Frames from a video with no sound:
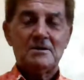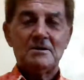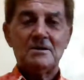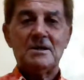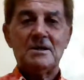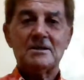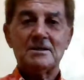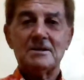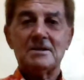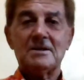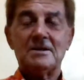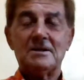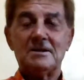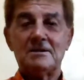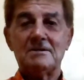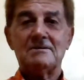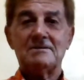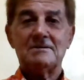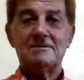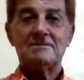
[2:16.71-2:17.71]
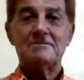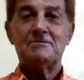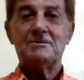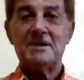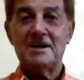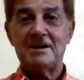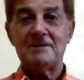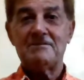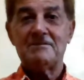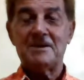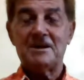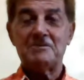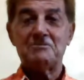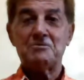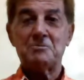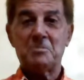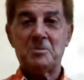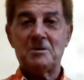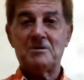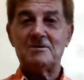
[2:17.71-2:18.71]
Luckily, we have
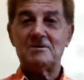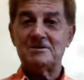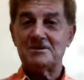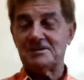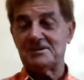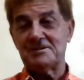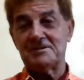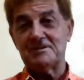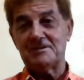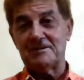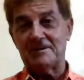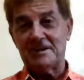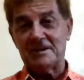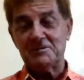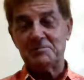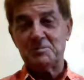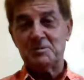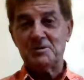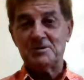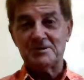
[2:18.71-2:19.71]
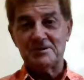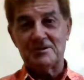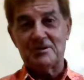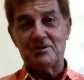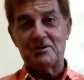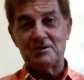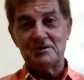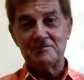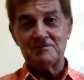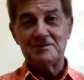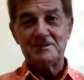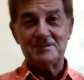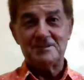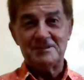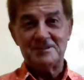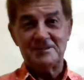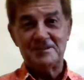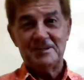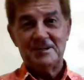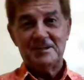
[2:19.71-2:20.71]
anthropologists that are experts in all of
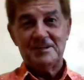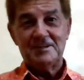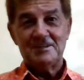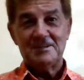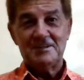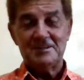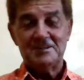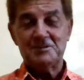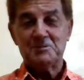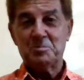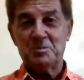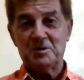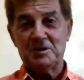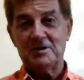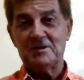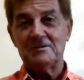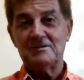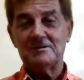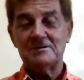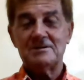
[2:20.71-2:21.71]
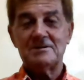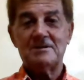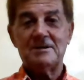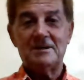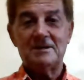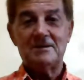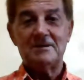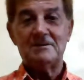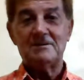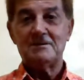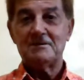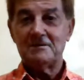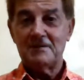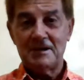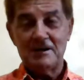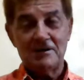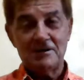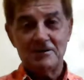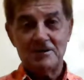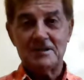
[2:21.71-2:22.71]
these disciplines, and
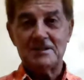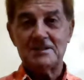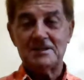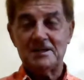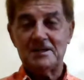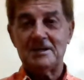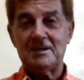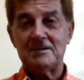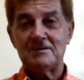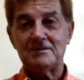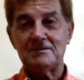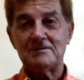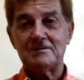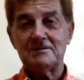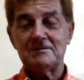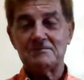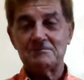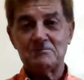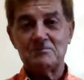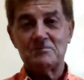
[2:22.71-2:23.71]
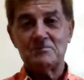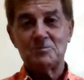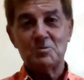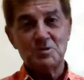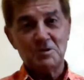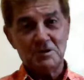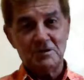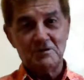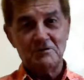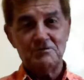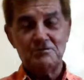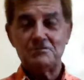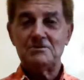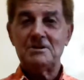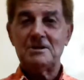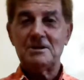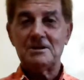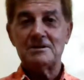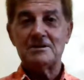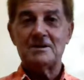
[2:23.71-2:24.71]
they all got together and working through
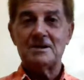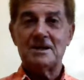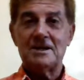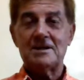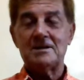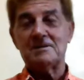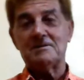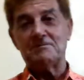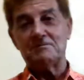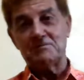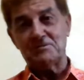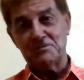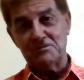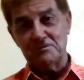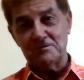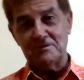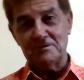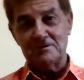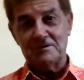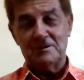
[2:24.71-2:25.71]
the internet and through the